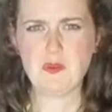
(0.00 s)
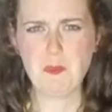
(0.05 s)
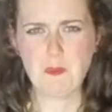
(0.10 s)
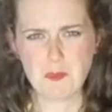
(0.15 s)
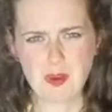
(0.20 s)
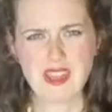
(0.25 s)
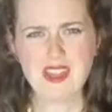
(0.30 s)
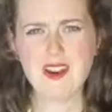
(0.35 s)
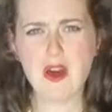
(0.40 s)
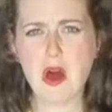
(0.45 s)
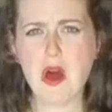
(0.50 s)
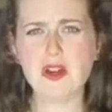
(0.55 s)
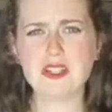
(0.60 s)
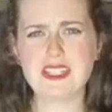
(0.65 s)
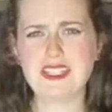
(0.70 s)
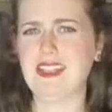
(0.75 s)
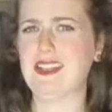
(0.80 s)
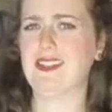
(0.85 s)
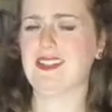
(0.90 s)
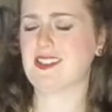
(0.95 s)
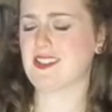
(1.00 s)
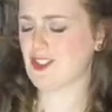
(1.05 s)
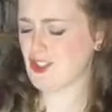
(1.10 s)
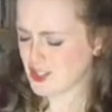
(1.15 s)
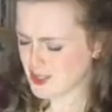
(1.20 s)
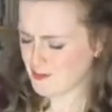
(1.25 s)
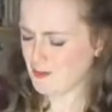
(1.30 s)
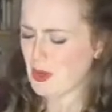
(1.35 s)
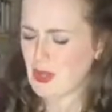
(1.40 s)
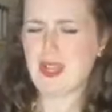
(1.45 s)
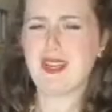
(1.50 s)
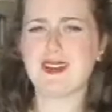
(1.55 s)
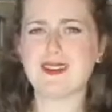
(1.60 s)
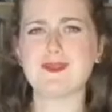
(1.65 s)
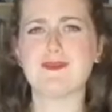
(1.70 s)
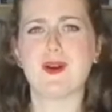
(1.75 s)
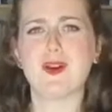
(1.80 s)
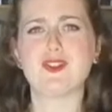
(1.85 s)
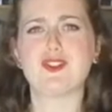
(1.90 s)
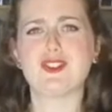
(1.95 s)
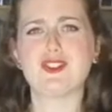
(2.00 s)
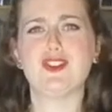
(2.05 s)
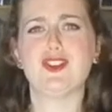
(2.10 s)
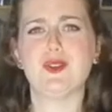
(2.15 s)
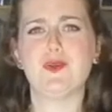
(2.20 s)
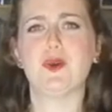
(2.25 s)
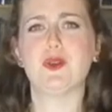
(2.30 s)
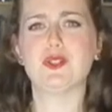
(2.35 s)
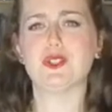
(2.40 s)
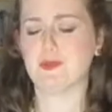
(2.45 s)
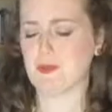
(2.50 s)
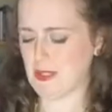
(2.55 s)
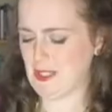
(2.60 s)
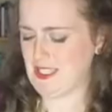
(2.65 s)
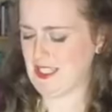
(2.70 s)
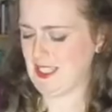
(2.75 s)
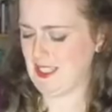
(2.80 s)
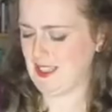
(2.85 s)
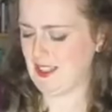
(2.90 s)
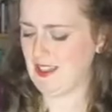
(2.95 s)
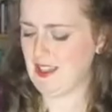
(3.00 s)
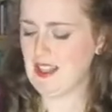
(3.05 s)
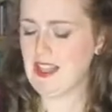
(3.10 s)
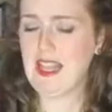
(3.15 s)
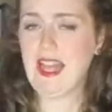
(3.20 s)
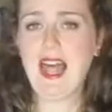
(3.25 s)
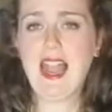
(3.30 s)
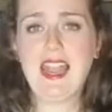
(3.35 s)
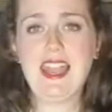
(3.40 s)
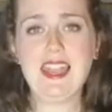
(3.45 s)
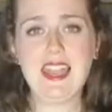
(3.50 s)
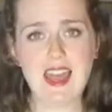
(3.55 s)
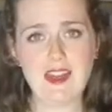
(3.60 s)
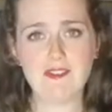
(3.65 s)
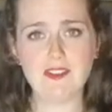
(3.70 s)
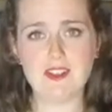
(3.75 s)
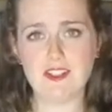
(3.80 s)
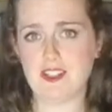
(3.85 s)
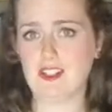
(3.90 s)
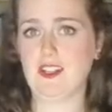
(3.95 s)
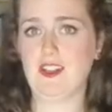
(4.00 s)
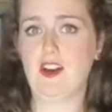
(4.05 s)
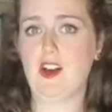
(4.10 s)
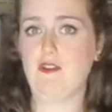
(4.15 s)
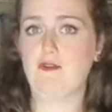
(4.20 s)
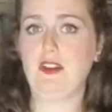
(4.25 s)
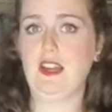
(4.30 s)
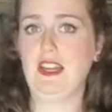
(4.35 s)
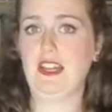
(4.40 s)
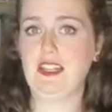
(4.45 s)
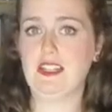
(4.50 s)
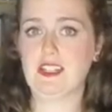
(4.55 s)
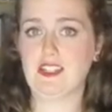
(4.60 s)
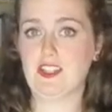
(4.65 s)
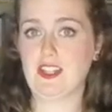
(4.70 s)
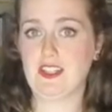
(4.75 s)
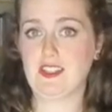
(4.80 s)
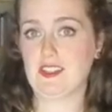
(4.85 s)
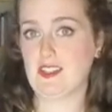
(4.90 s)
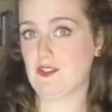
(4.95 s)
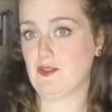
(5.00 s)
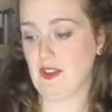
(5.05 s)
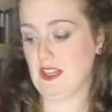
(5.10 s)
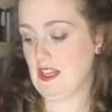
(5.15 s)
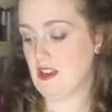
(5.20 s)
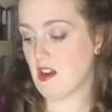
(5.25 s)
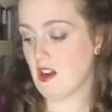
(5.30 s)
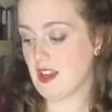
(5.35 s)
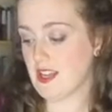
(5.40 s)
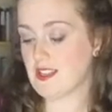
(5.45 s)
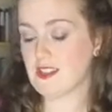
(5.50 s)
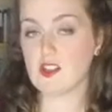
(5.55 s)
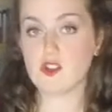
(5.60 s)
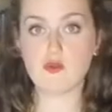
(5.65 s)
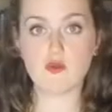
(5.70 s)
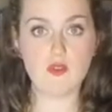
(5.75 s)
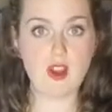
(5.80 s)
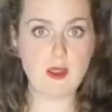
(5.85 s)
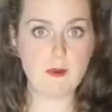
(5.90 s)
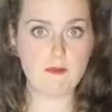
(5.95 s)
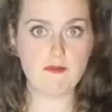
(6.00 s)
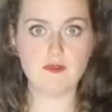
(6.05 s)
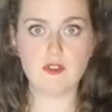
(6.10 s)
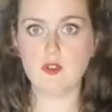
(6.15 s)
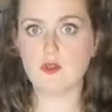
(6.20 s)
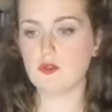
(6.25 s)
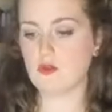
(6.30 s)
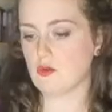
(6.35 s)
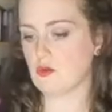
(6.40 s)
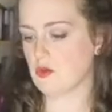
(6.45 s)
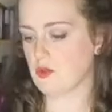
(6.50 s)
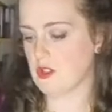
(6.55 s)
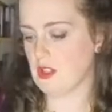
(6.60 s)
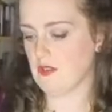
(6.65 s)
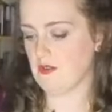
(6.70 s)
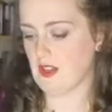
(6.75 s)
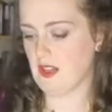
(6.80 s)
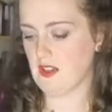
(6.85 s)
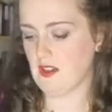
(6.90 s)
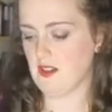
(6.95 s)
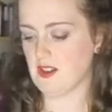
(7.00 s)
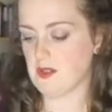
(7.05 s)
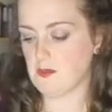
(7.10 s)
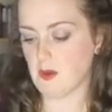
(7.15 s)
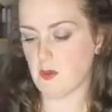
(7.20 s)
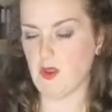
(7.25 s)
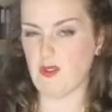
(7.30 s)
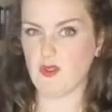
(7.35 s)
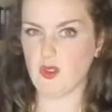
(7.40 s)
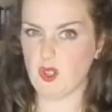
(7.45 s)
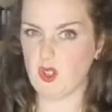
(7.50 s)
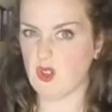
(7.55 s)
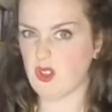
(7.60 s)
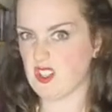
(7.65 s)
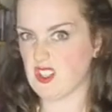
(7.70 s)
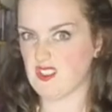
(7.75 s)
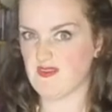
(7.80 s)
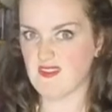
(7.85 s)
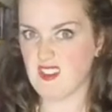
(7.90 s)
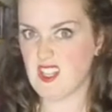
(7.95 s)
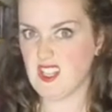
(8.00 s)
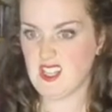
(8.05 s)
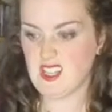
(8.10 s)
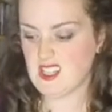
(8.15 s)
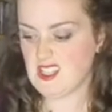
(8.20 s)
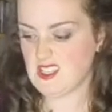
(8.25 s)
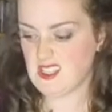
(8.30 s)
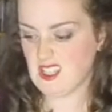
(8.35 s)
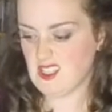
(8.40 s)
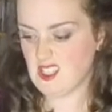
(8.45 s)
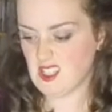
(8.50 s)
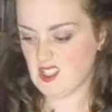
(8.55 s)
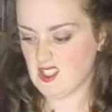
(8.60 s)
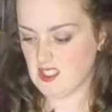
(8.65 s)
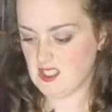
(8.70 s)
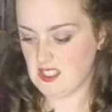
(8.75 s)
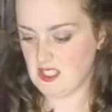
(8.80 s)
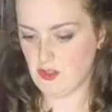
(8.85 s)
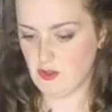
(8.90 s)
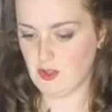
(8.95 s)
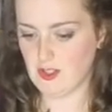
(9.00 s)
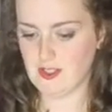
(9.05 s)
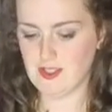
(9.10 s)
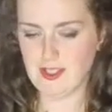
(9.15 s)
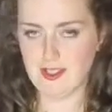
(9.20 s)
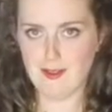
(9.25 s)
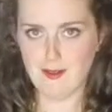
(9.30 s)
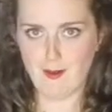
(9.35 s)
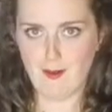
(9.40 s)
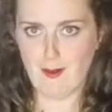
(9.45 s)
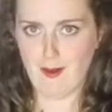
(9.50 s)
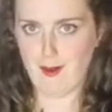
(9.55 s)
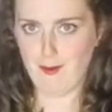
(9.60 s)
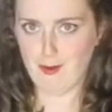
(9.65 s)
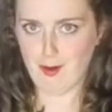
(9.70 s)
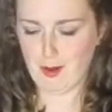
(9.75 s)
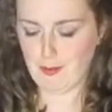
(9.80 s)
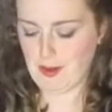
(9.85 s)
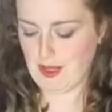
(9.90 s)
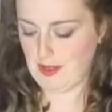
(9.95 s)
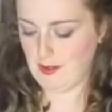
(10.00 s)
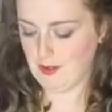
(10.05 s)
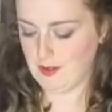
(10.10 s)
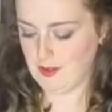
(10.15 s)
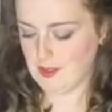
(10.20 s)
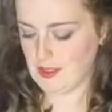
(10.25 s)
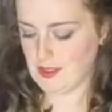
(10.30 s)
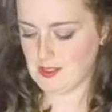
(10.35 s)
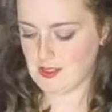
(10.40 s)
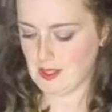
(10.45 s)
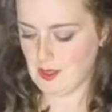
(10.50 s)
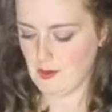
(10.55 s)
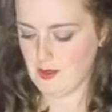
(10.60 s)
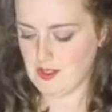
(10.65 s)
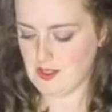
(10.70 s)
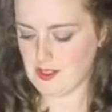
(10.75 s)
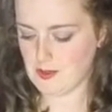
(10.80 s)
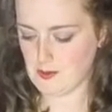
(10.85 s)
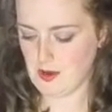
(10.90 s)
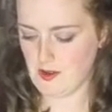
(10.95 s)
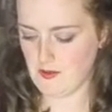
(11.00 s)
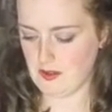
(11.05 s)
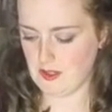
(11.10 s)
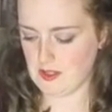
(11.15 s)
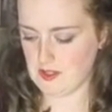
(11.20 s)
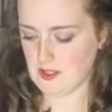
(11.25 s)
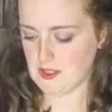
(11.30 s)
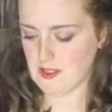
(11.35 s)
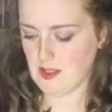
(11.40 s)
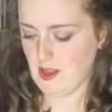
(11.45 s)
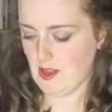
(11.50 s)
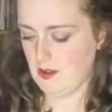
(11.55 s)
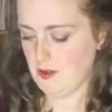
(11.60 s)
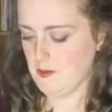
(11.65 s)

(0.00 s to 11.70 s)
Be an artist. Just put in as much as you want to put in. Lavender, I really suggest, is really nice. Grapefruit, also very nice, but we've already got the scent of the citrus in the lovely peels. So this is marvellous. So